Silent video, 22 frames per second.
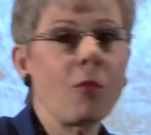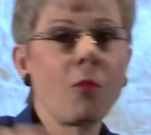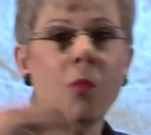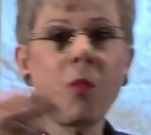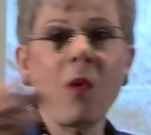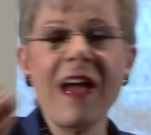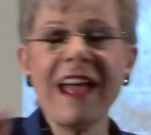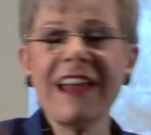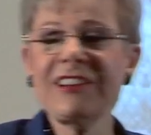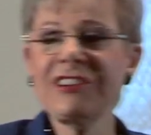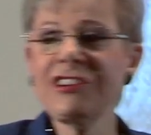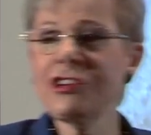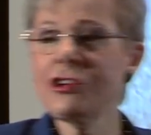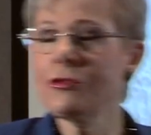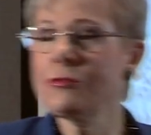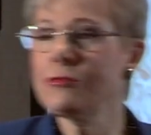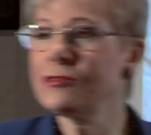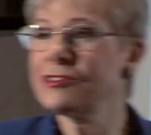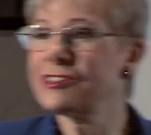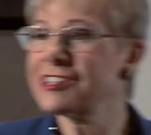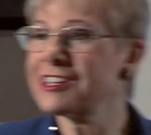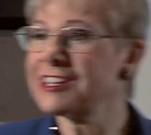when
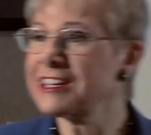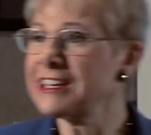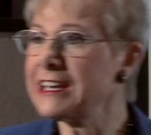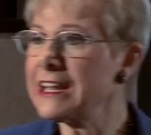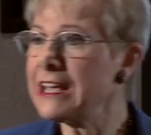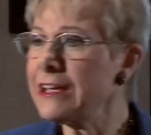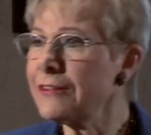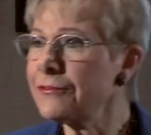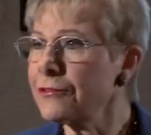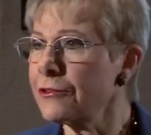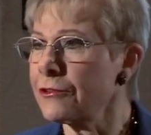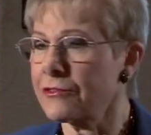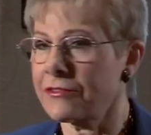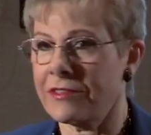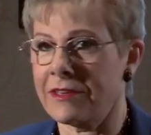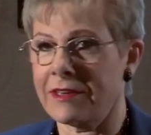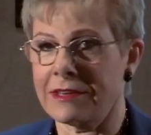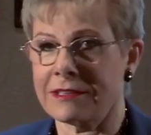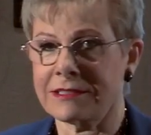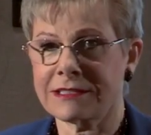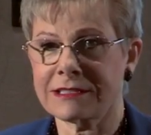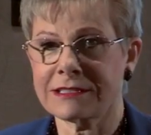you deliver
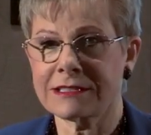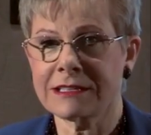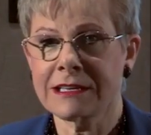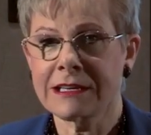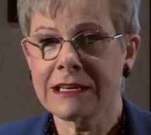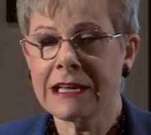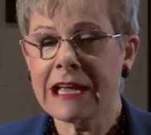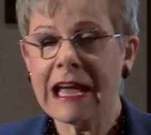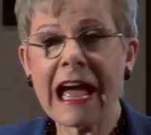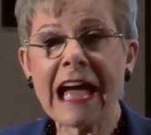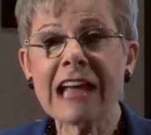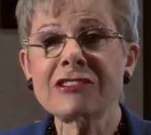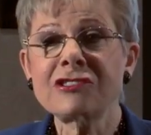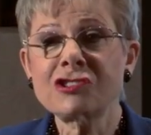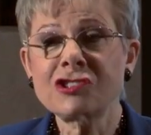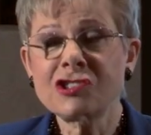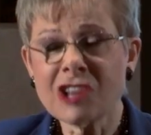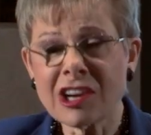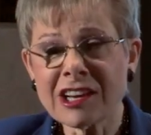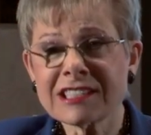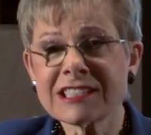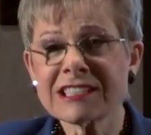this,
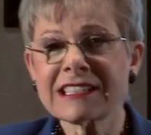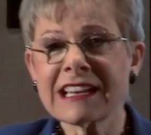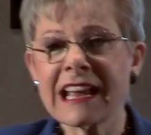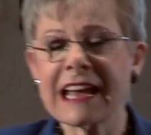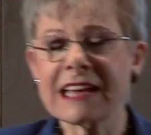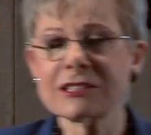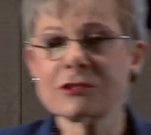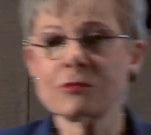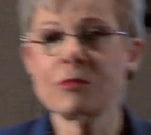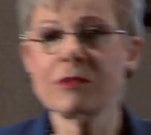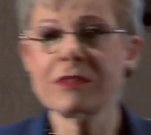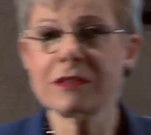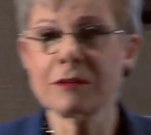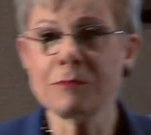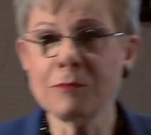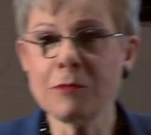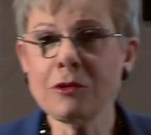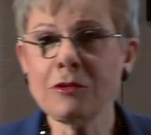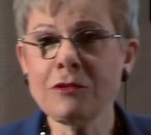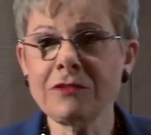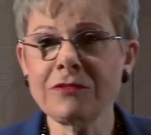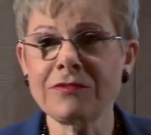just as with a
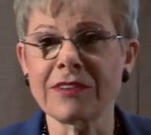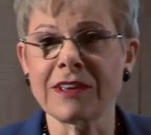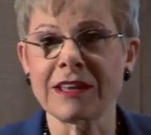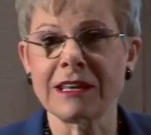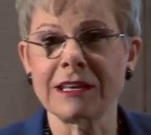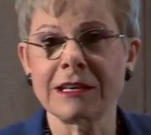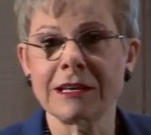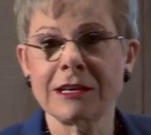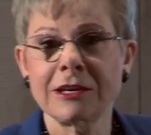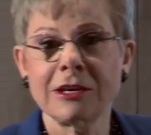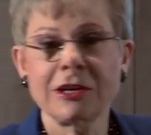movie,